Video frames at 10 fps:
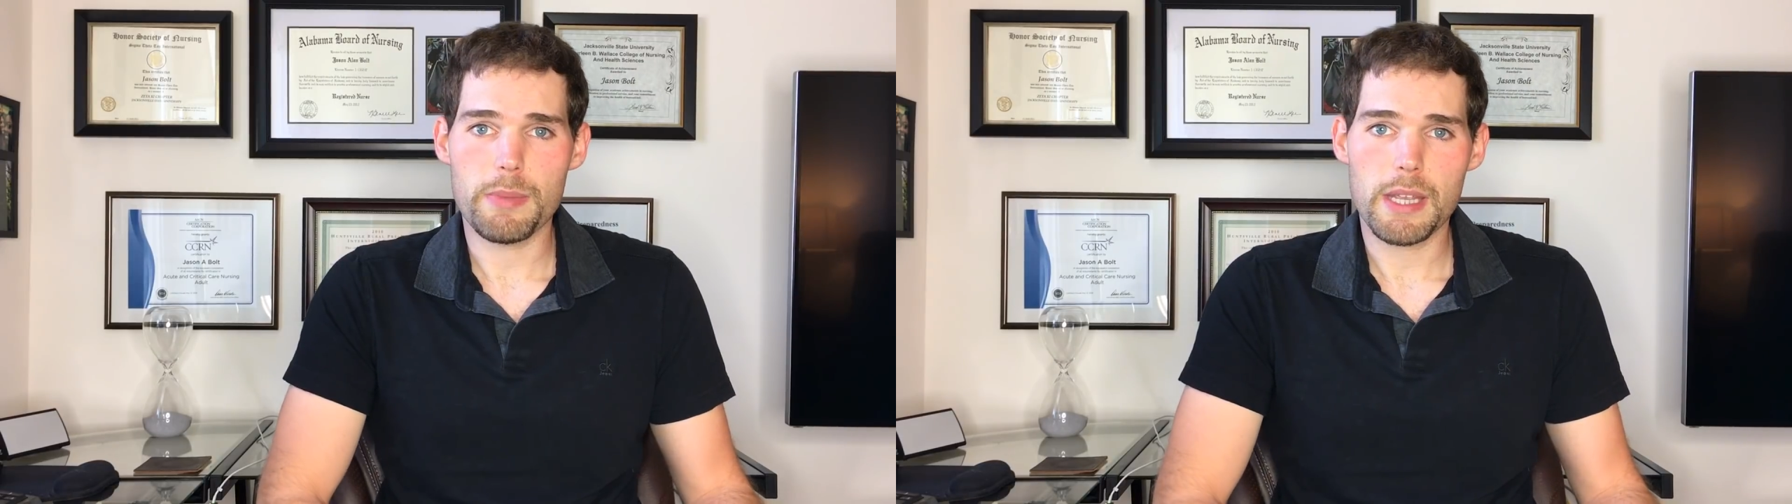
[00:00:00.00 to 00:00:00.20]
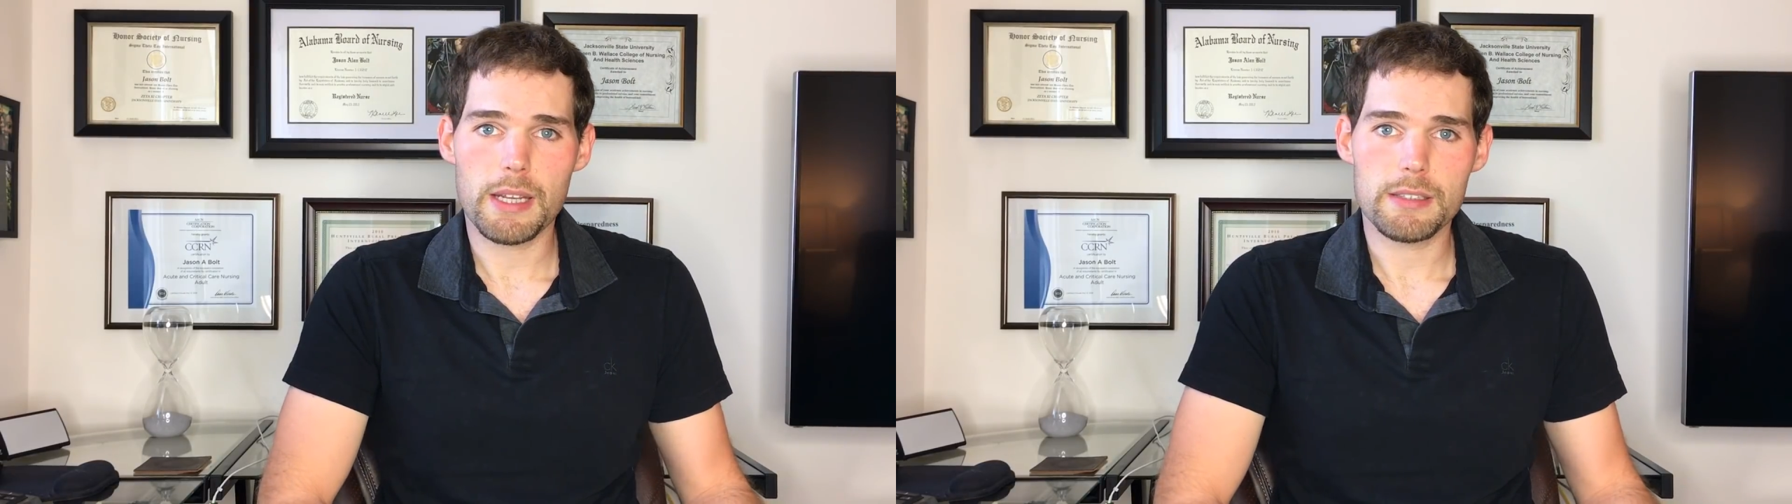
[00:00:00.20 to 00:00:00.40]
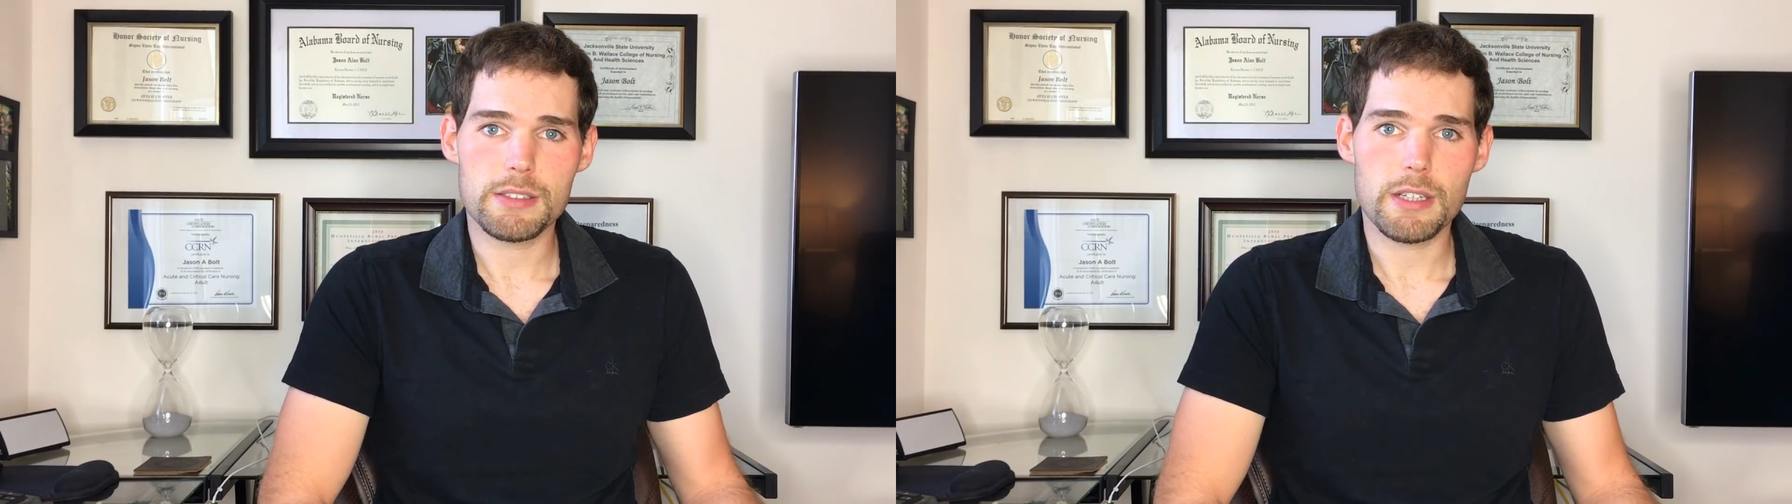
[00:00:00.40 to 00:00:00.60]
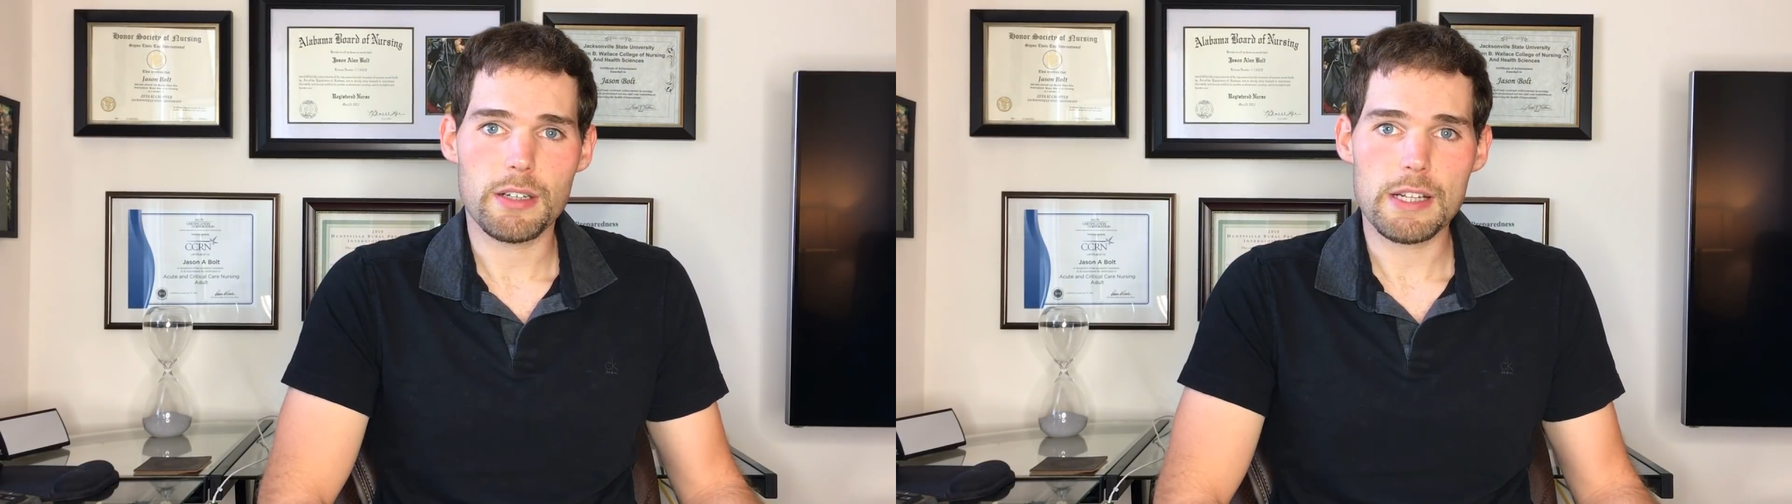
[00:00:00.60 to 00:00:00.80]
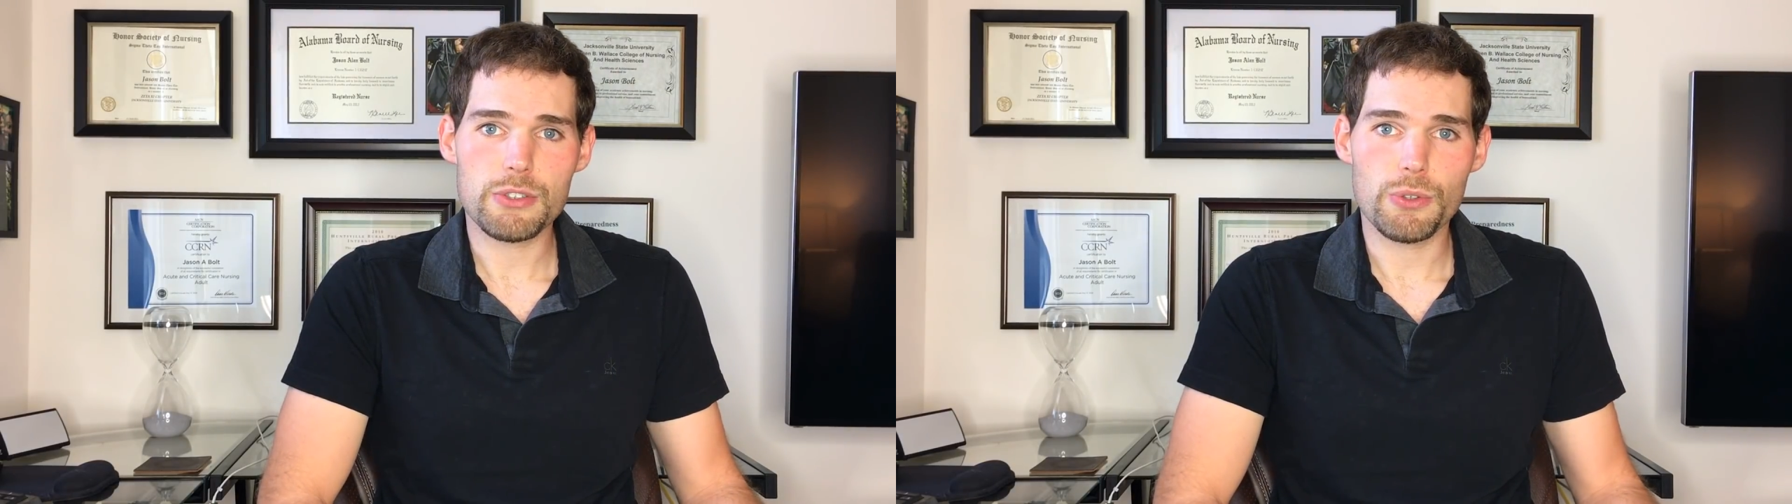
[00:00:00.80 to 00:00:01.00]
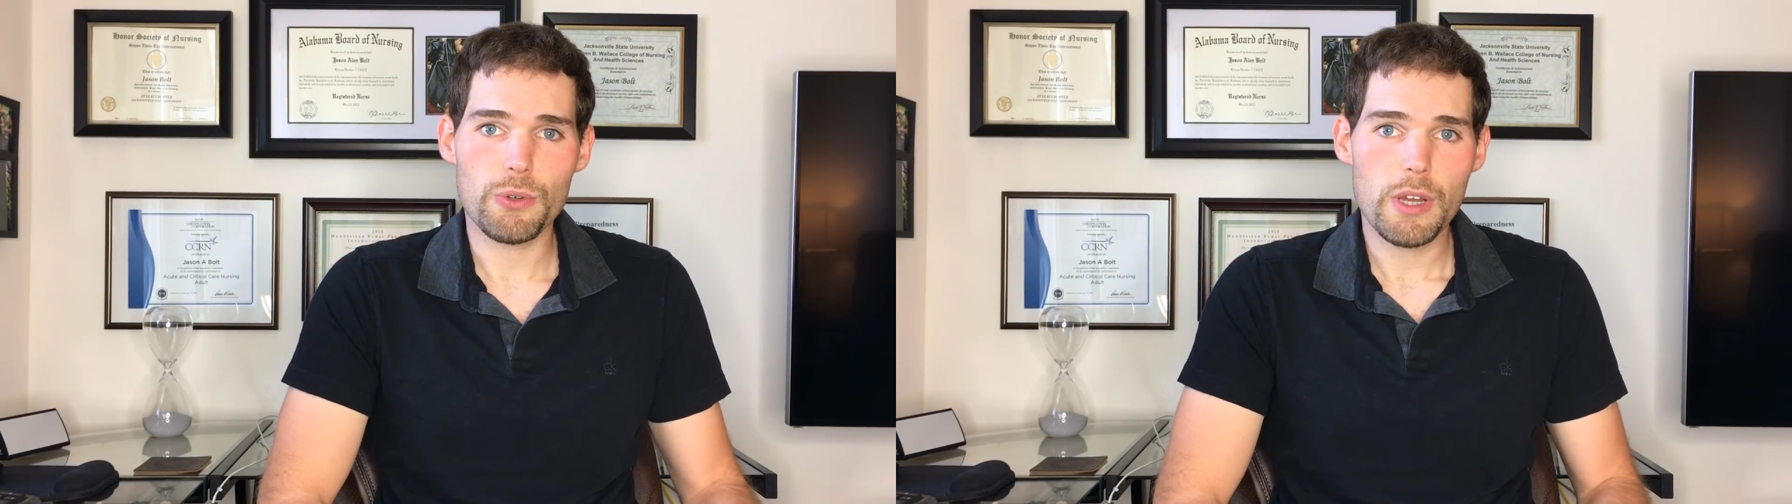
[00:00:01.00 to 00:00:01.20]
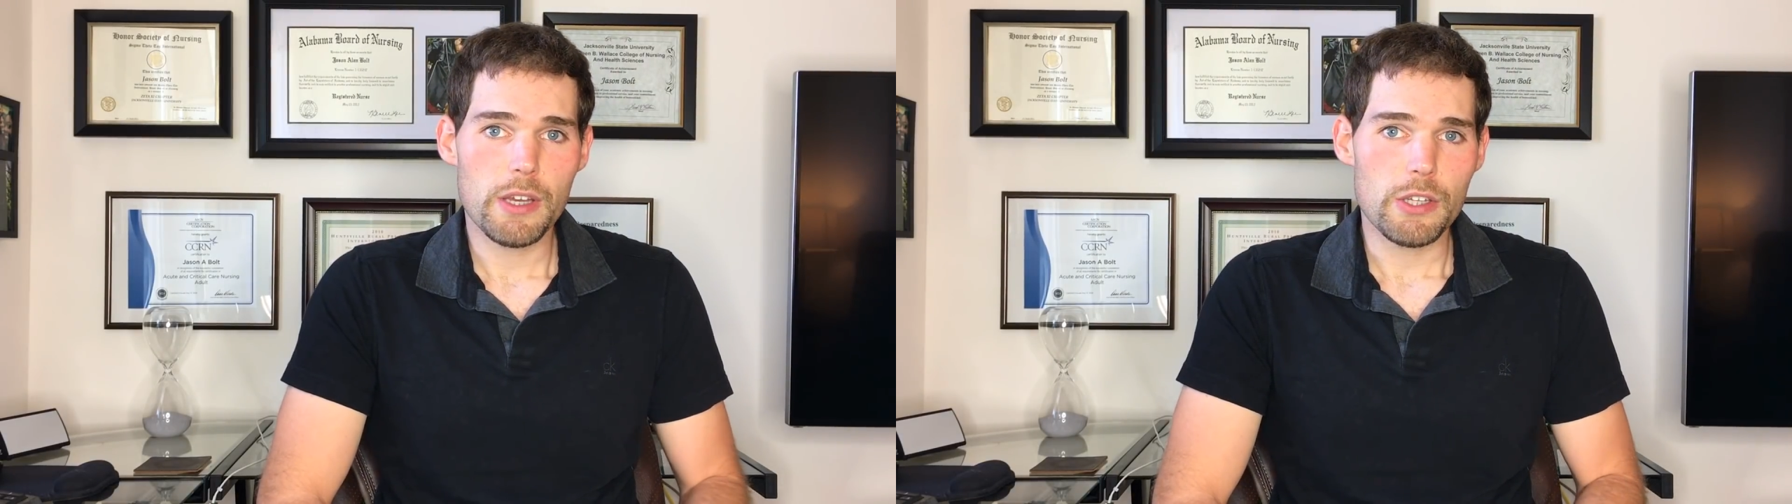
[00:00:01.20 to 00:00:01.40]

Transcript: being in CRNA school,